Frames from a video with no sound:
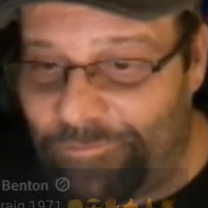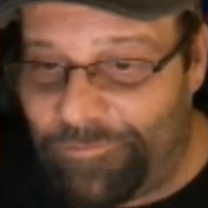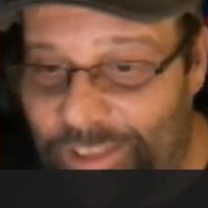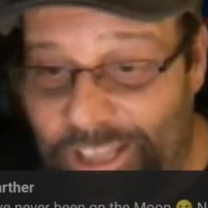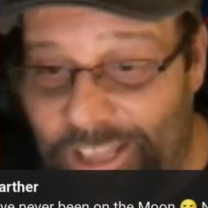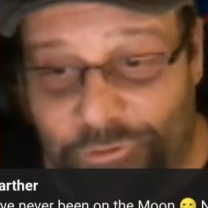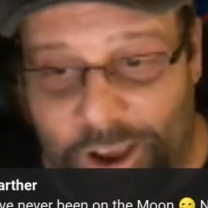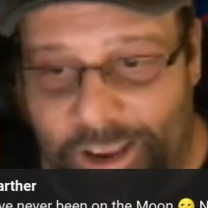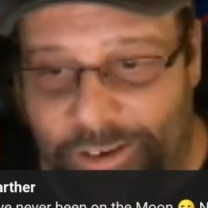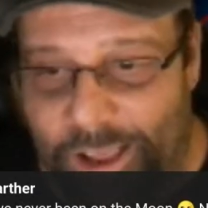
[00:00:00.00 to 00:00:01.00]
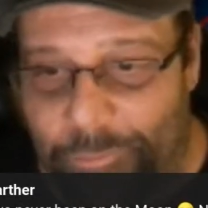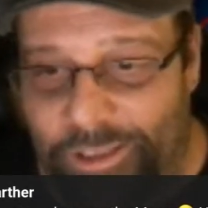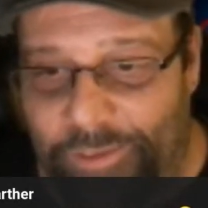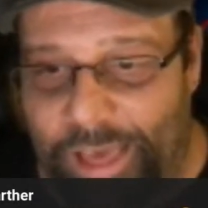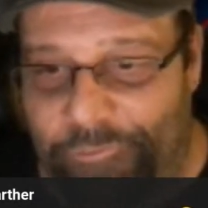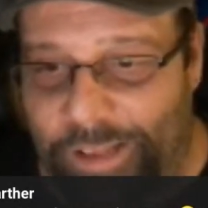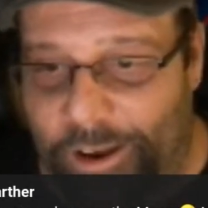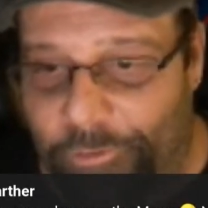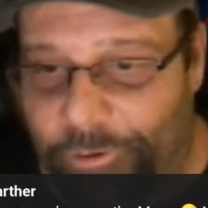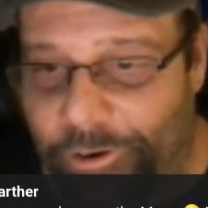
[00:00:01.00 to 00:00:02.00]
That's right. I believe that, Flat
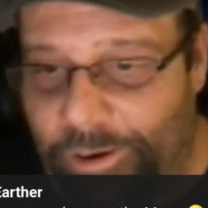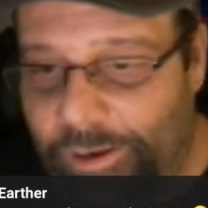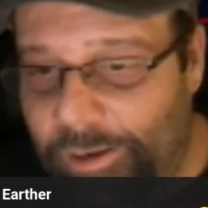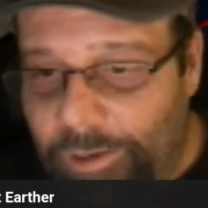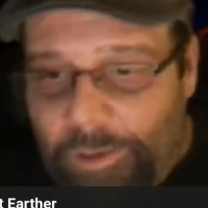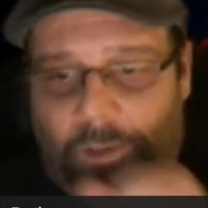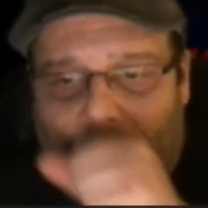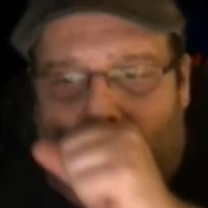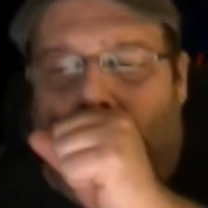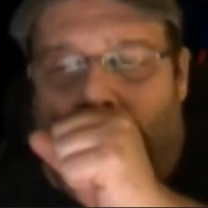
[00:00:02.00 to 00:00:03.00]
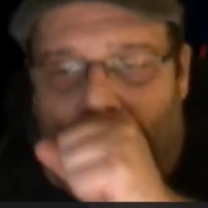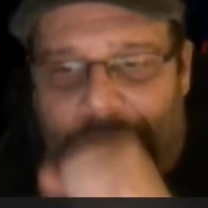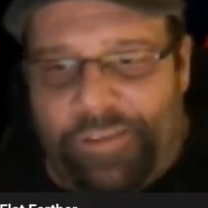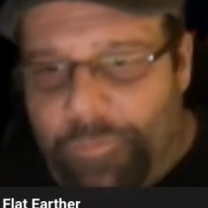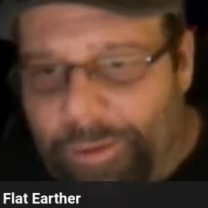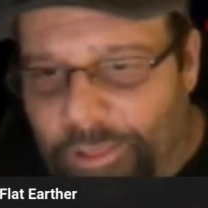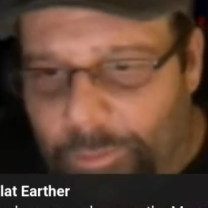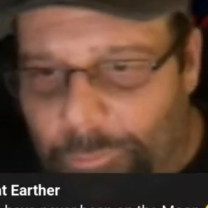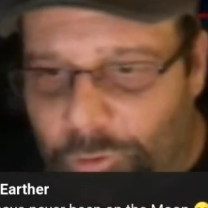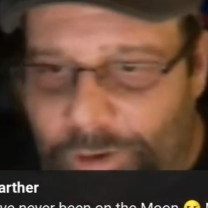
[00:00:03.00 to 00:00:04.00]
Earther. Never been on the
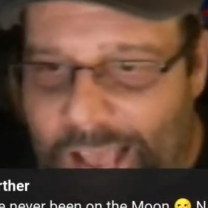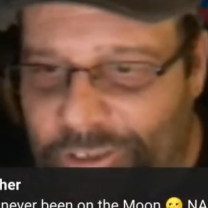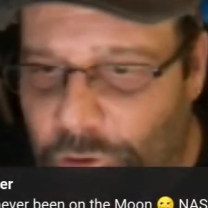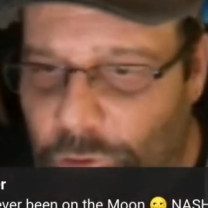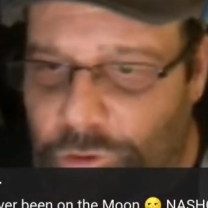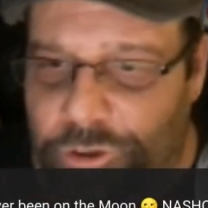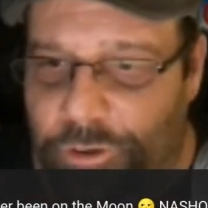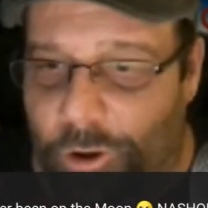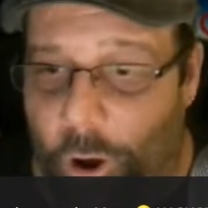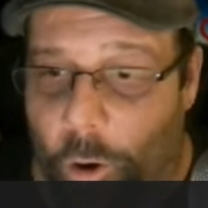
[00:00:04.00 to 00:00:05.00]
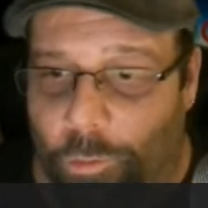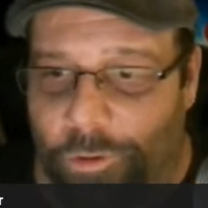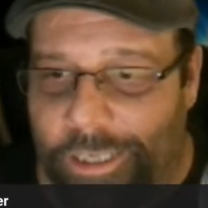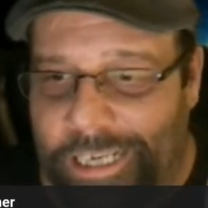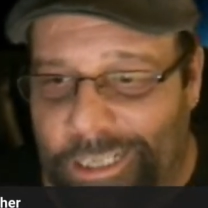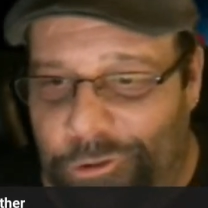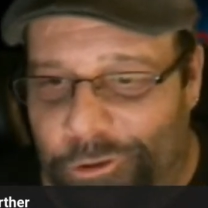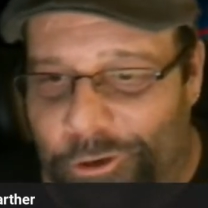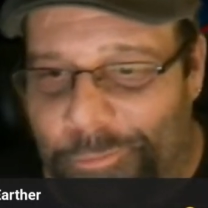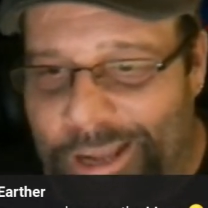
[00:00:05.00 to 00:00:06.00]
moon. Assholes only took
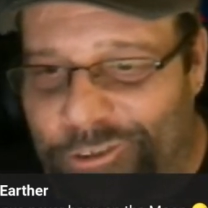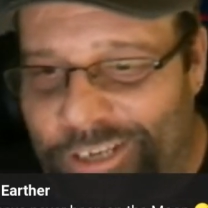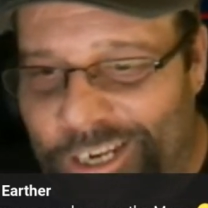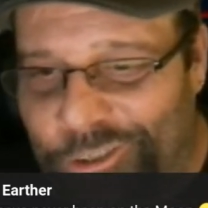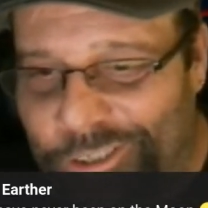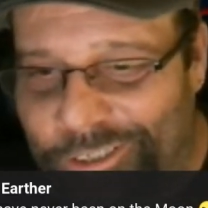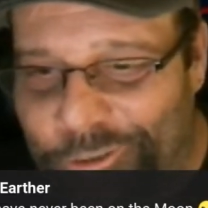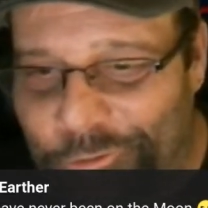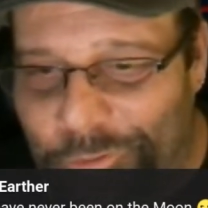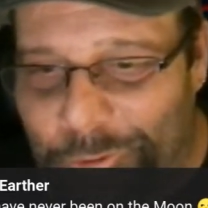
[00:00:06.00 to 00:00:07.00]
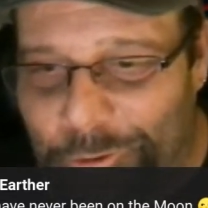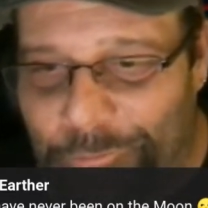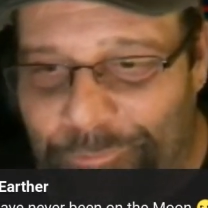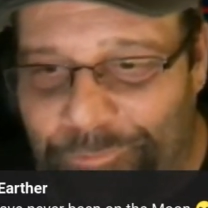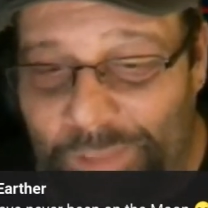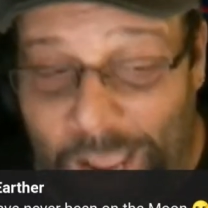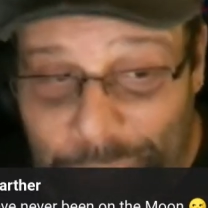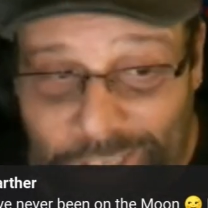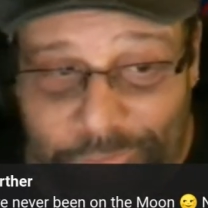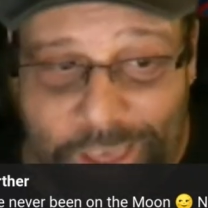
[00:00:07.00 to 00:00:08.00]
your imagination to the moon. I
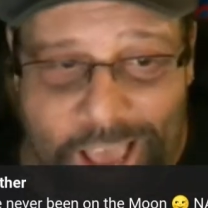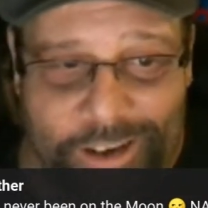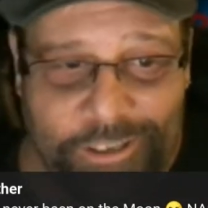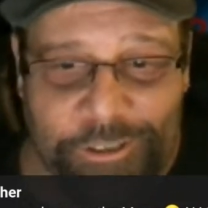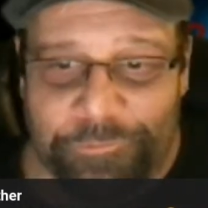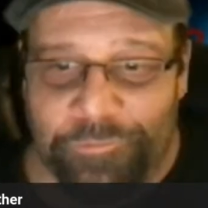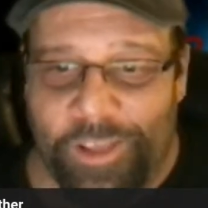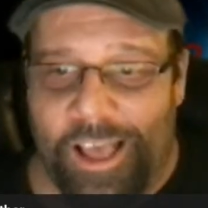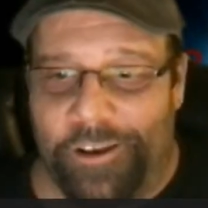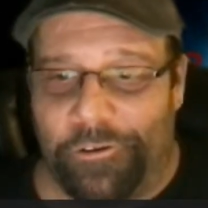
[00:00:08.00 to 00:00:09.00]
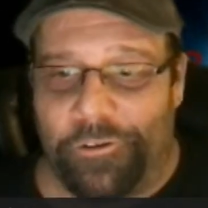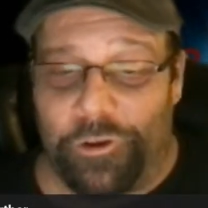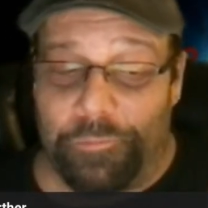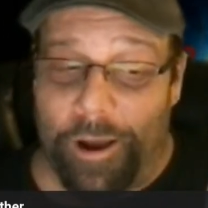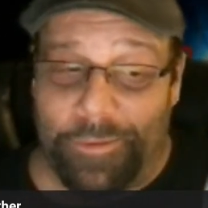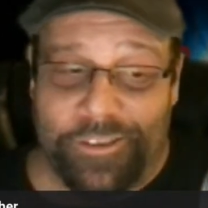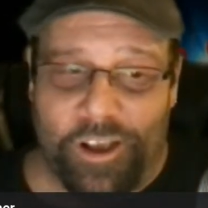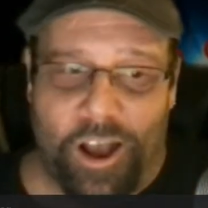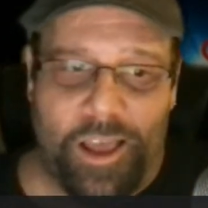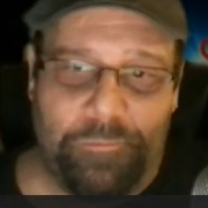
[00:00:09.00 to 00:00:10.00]
believe that. I don't know. You probably
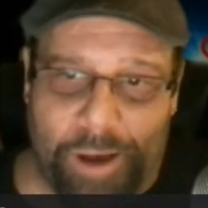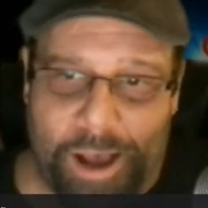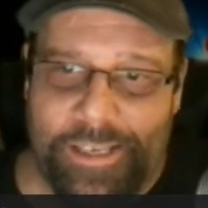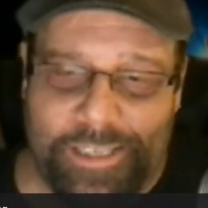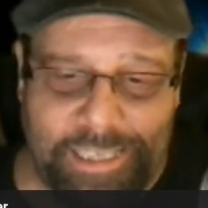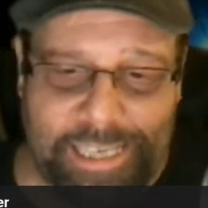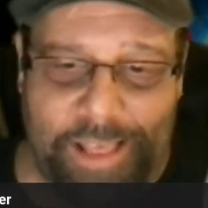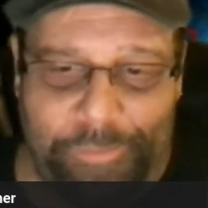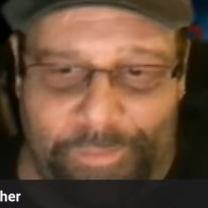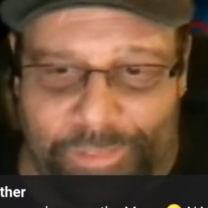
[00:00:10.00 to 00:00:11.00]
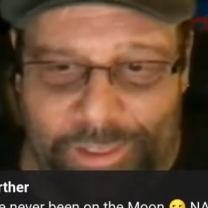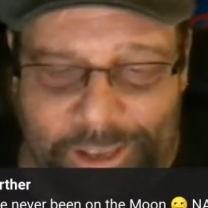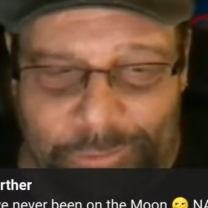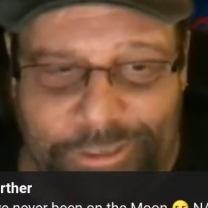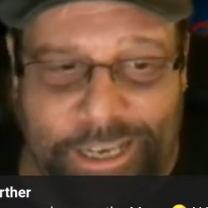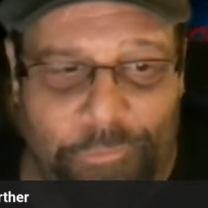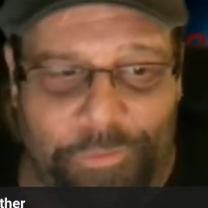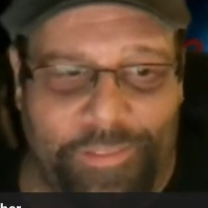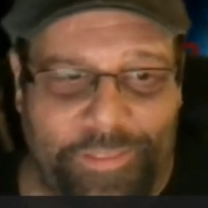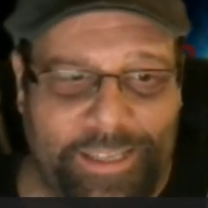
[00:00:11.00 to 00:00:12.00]
saw it. Buzz said himself
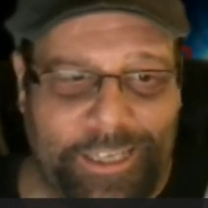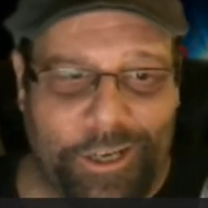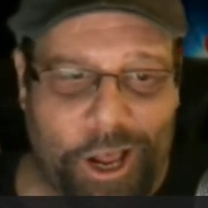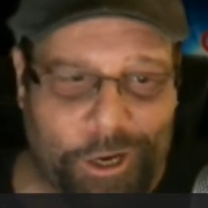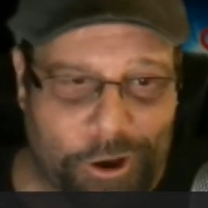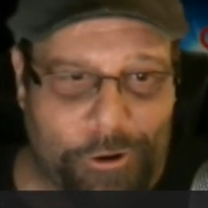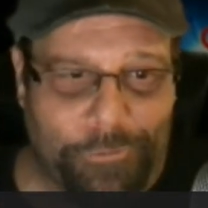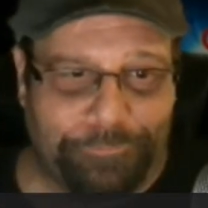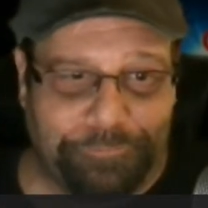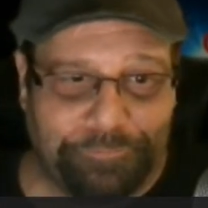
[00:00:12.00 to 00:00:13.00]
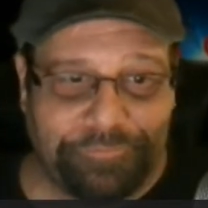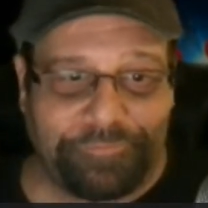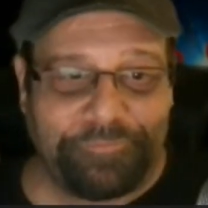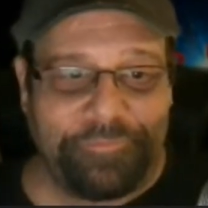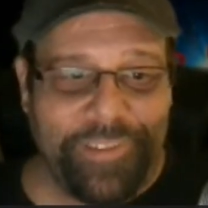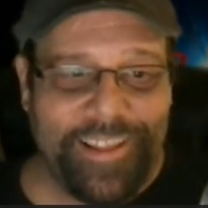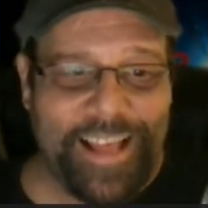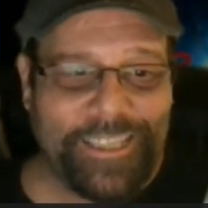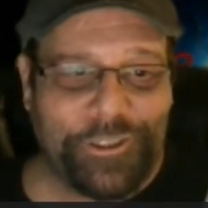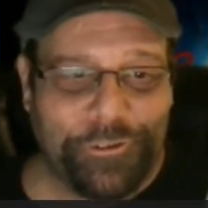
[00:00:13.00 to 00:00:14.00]
that they did not go.
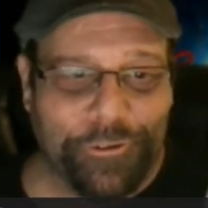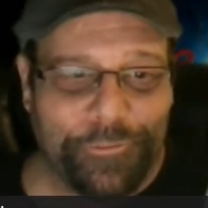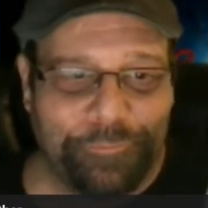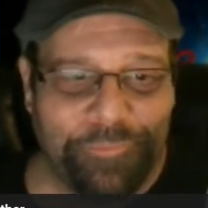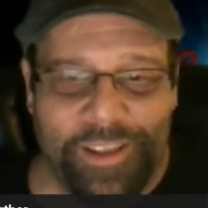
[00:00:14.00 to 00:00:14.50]
That's true.